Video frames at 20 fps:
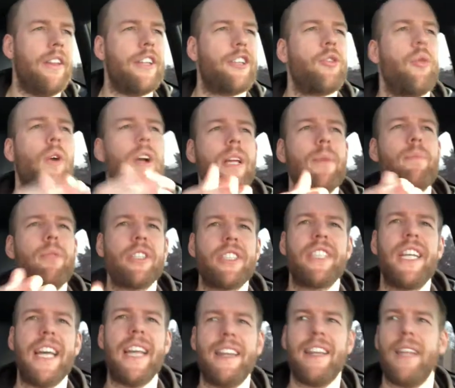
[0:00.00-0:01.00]
the twenty
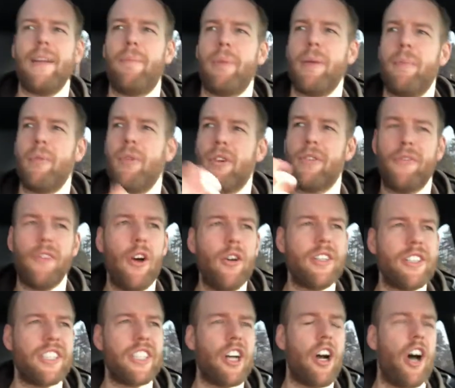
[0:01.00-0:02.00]
percent that people are
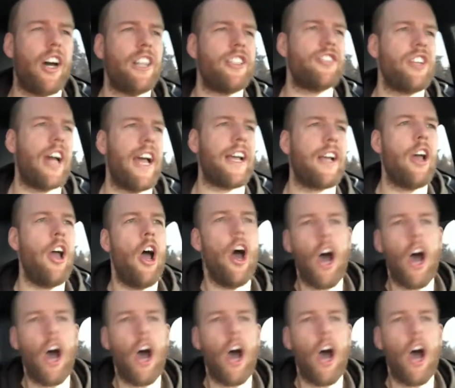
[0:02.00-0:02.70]
focusing on is like,